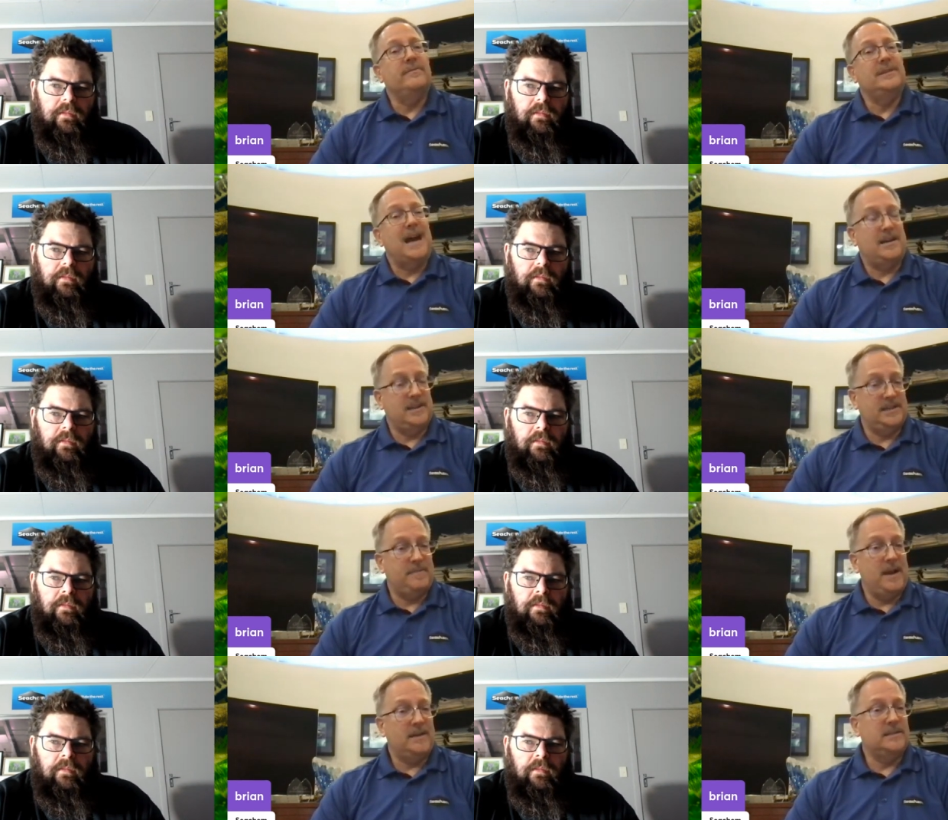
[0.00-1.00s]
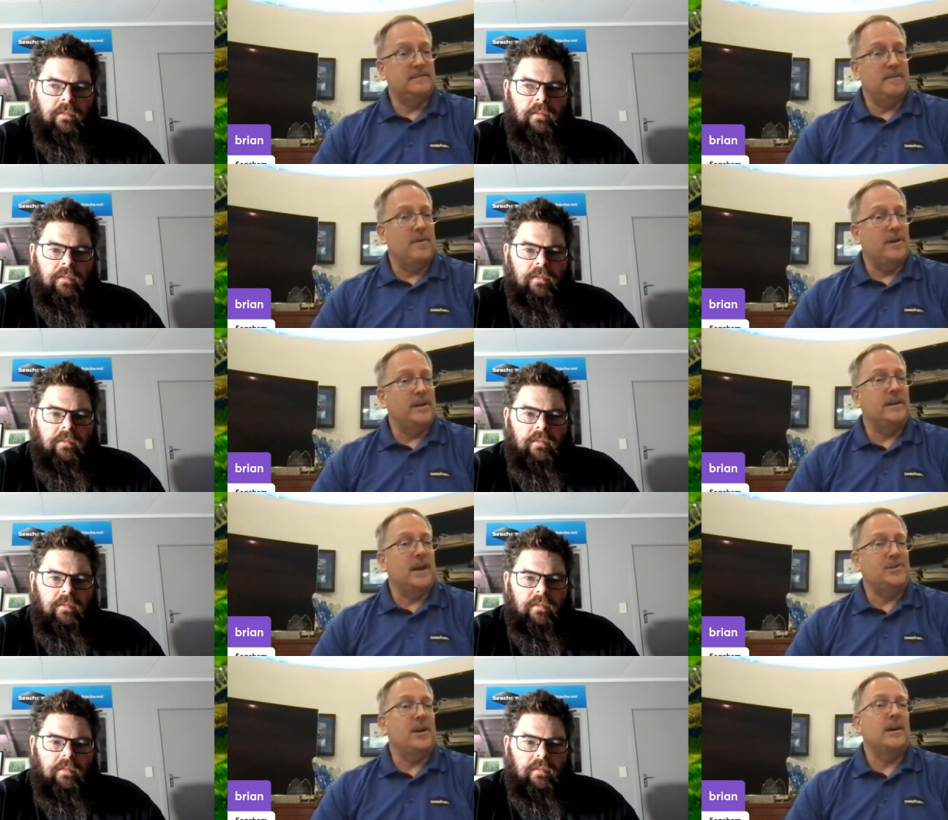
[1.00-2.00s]
Speaker 1: toxic spikes of ammonia,
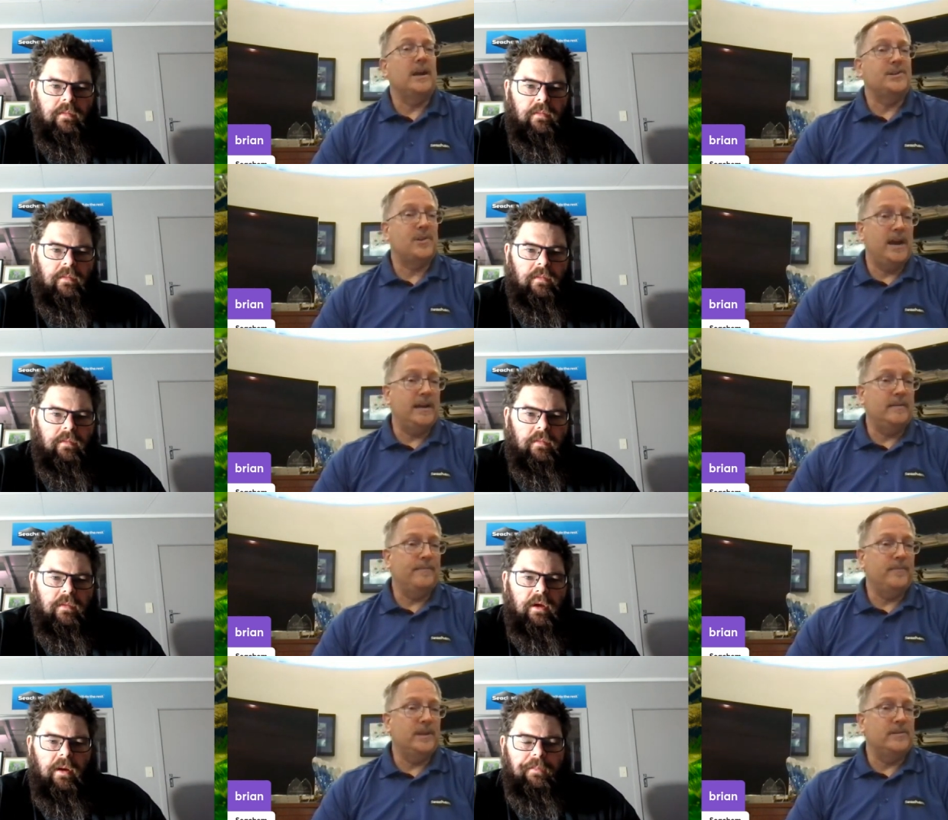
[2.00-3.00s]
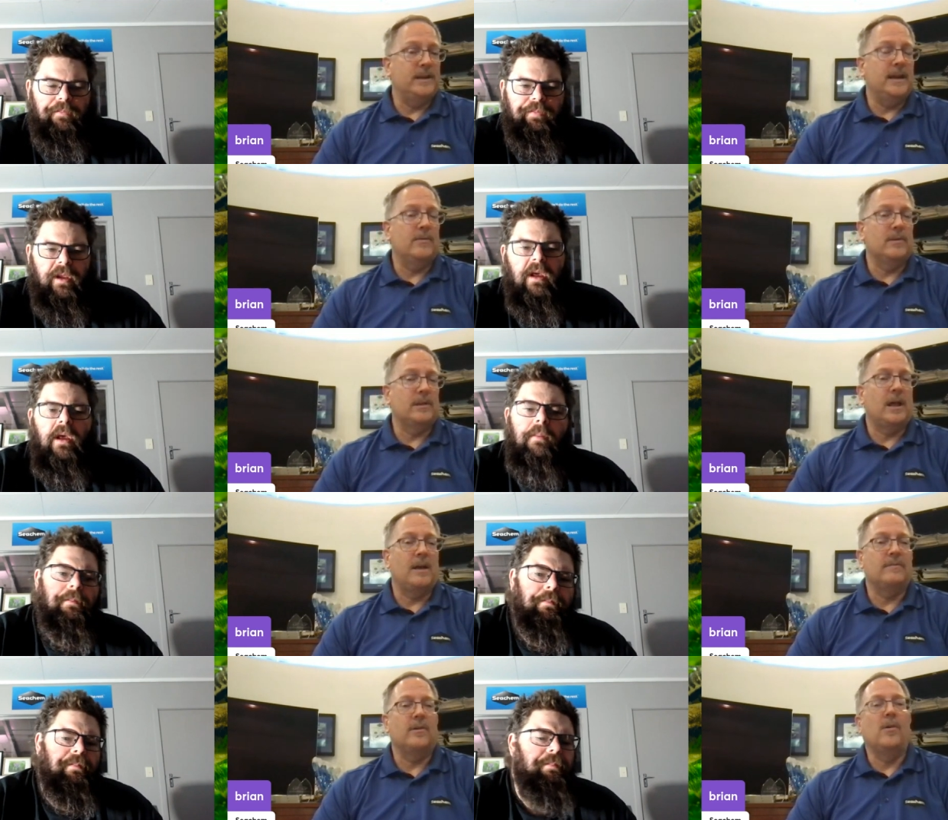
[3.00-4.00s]
nitrite, nitrite that you get with a lot
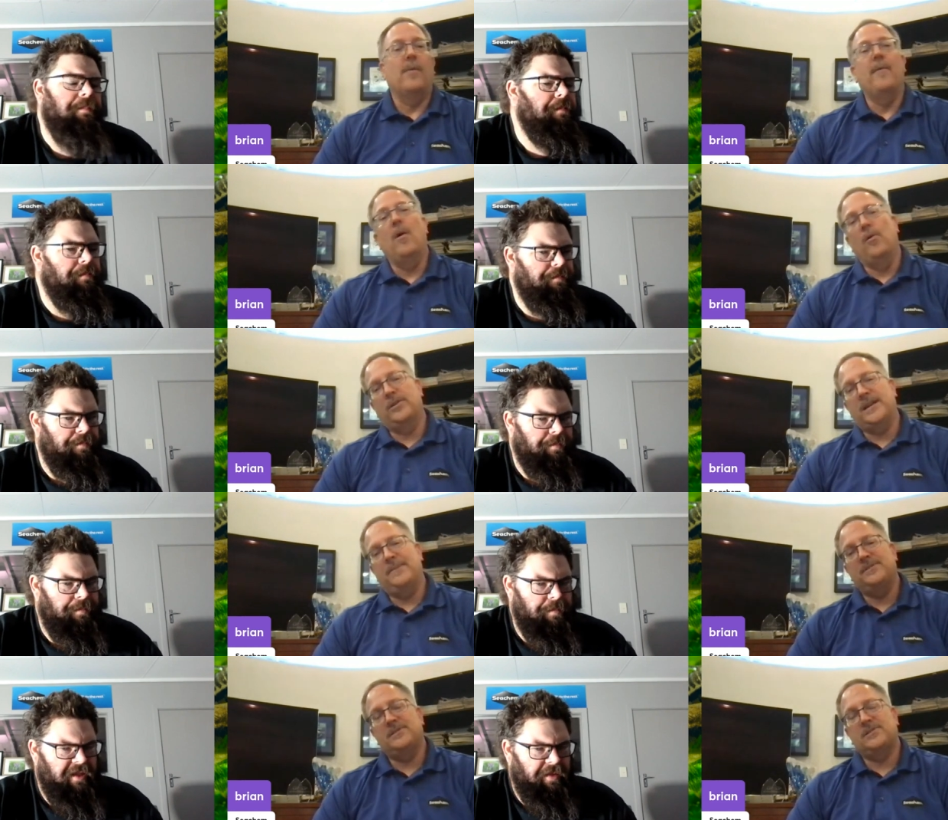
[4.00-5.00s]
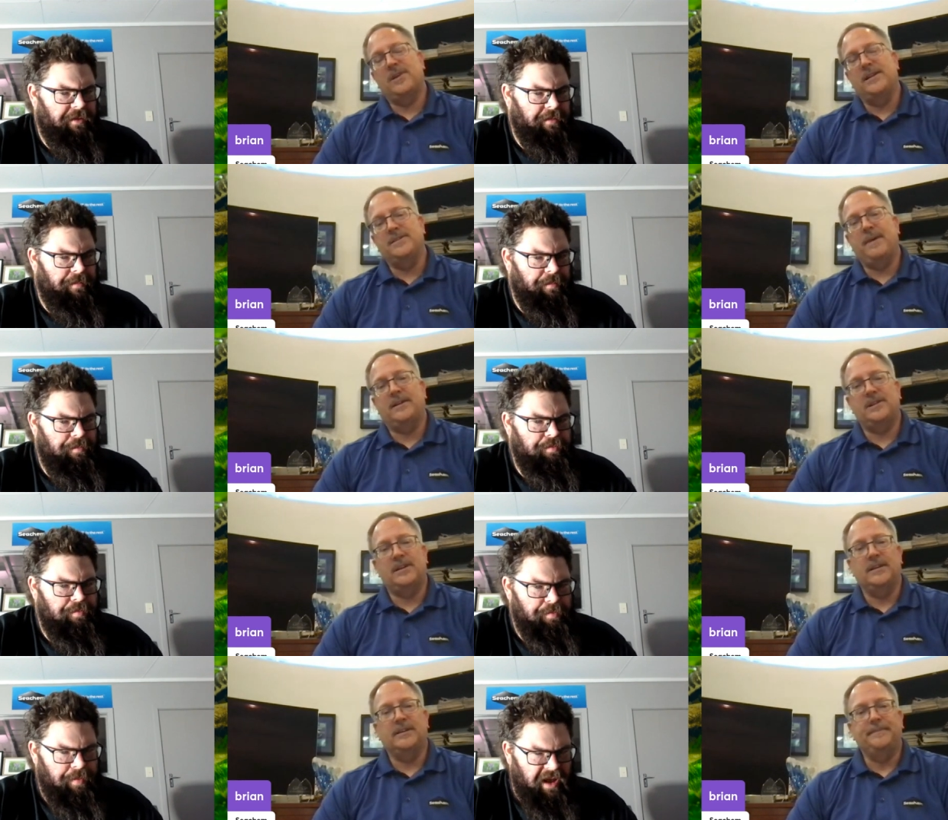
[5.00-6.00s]
of older types of strains of
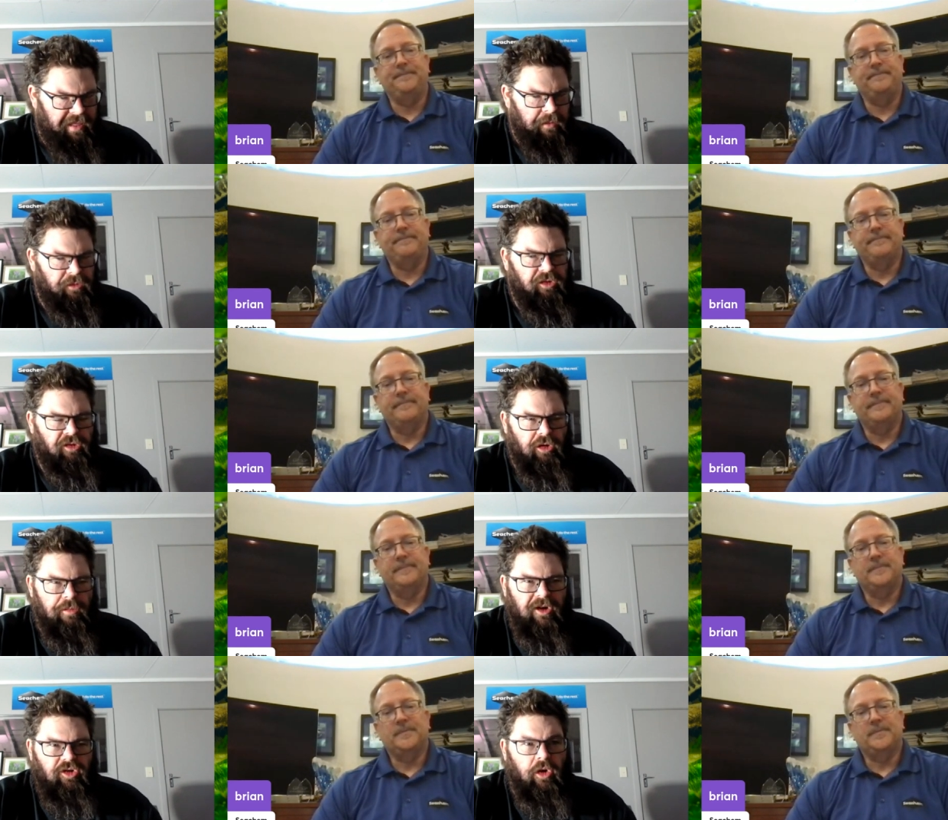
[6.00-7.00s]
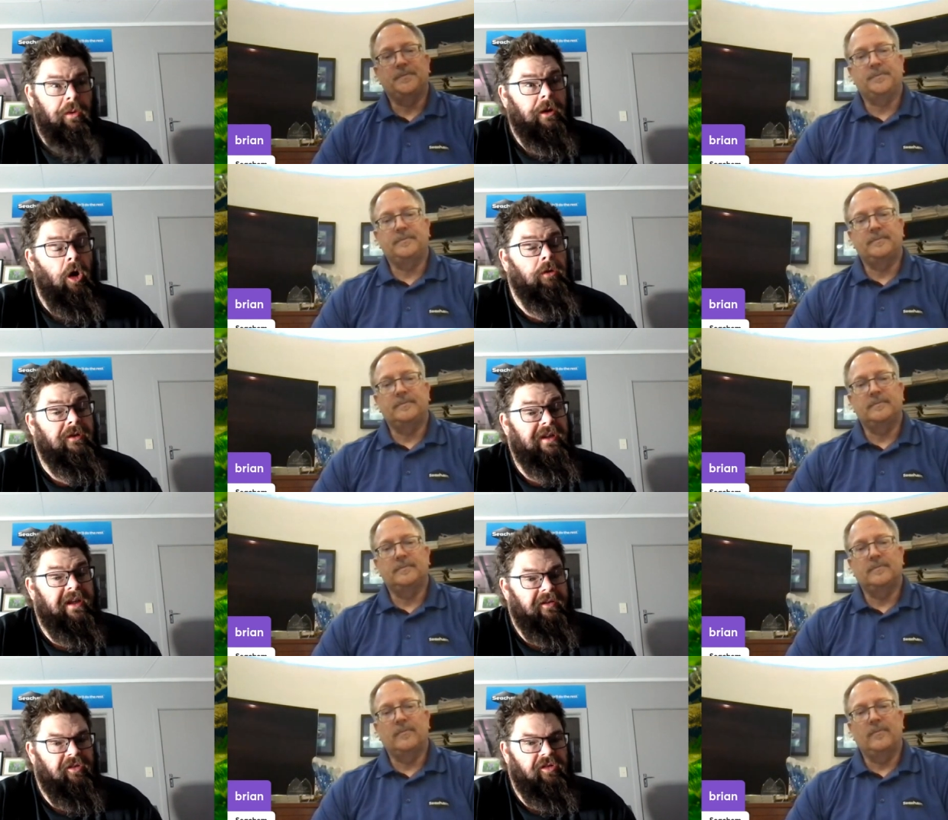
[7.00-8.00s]
bacteria.
Speaker 2: But they'll still be showing on
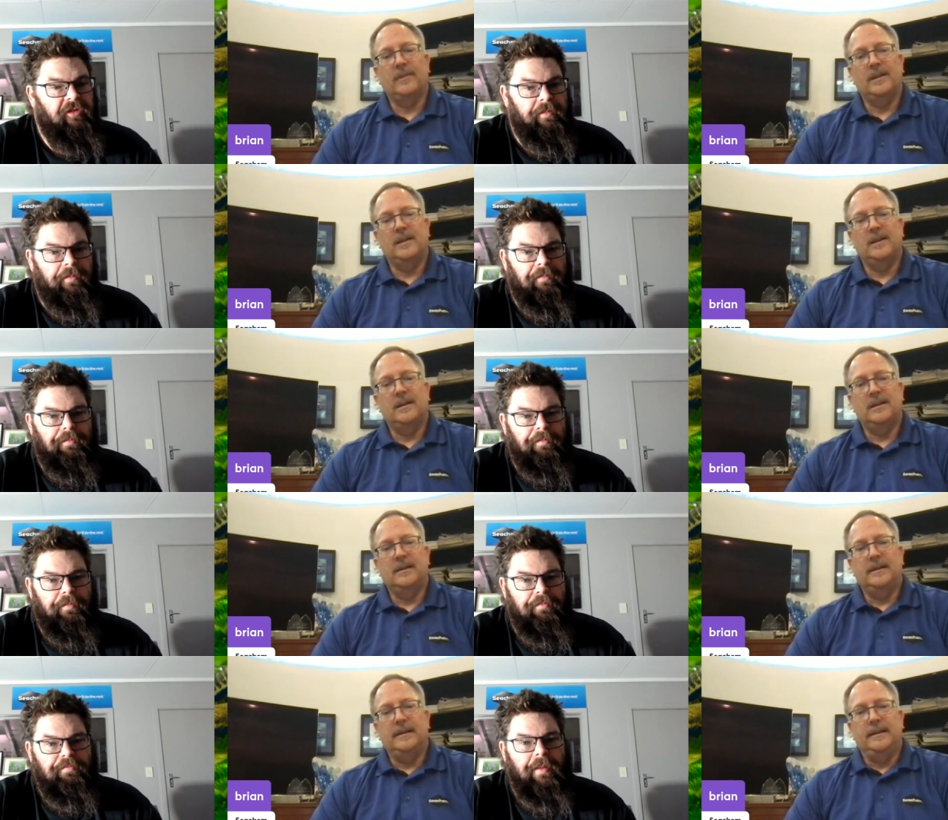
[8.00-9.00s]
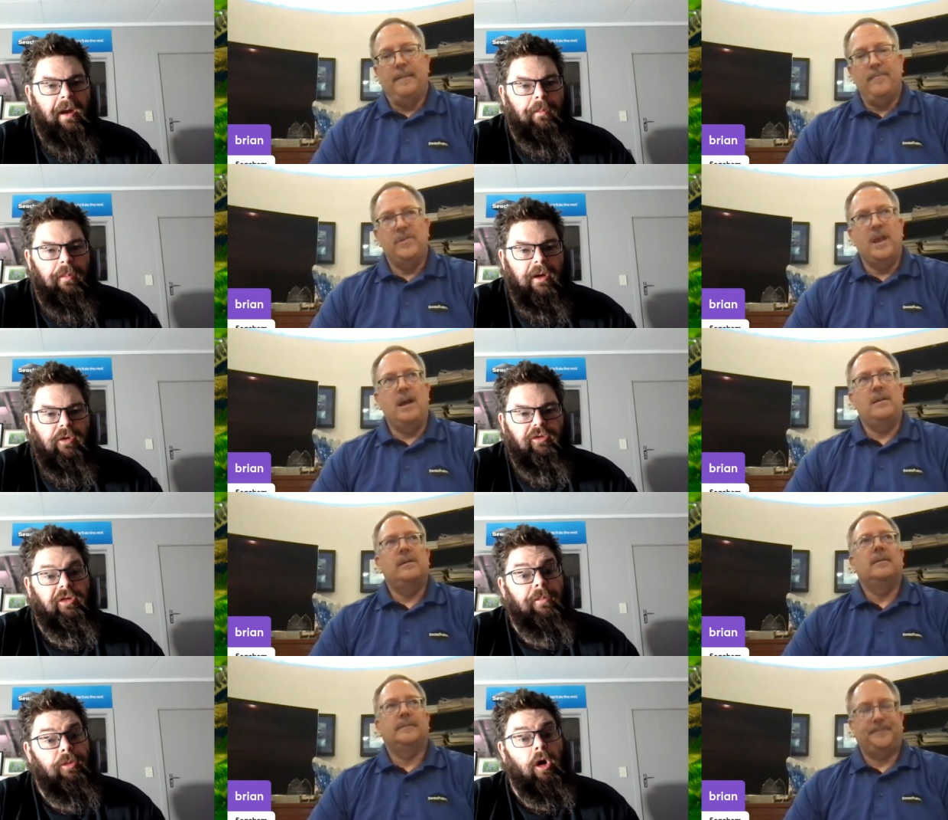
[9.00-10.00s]
tests, but by yeah. using
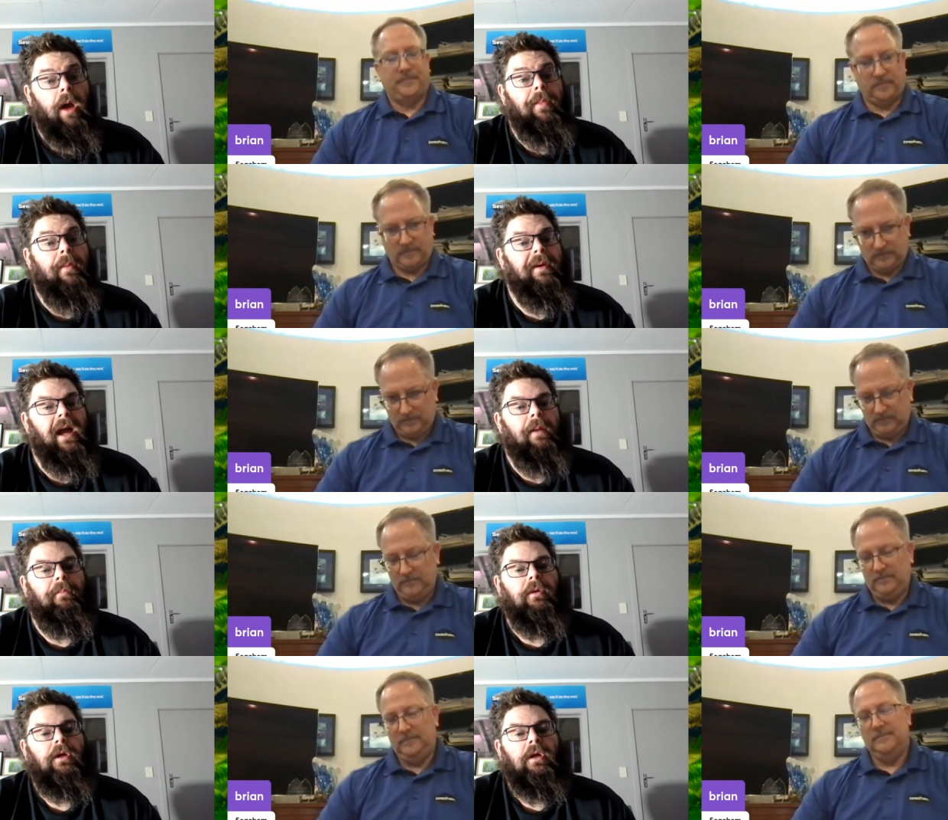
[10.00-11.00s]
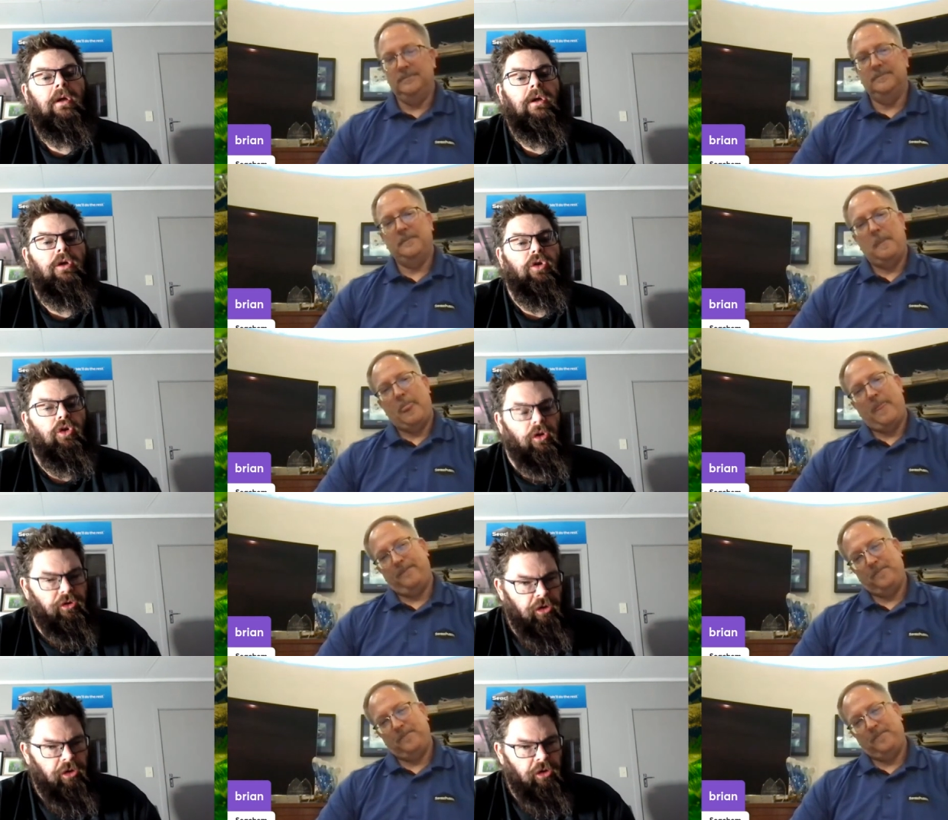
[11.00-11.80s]
the prime, they become not